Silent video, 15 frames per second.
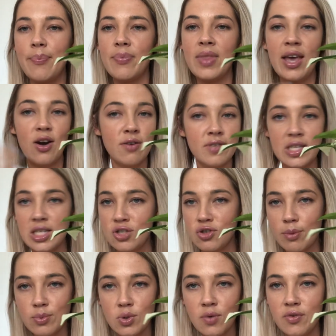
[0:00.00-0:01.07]
they obviously
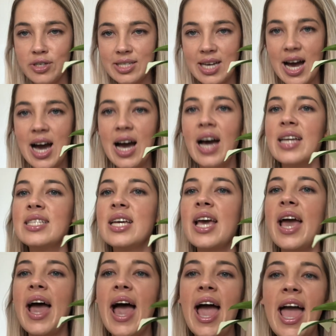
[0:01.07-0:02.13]
dropped off and died,
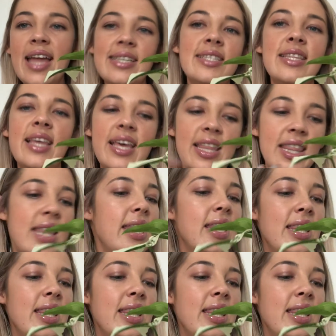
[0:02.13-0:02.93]
and then